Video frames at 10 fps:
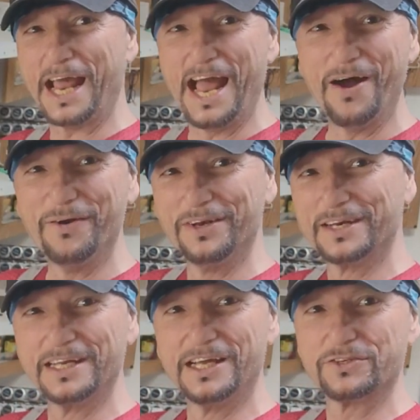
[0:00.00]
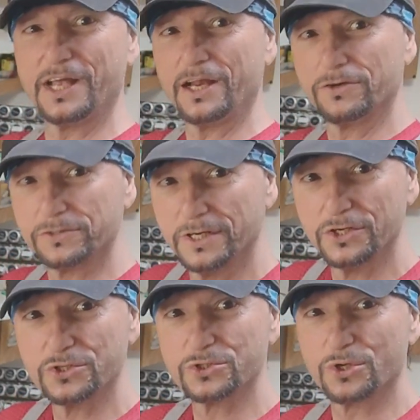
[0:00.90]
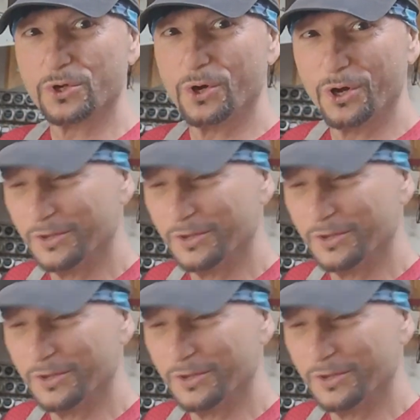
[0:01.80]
down. It was like slow.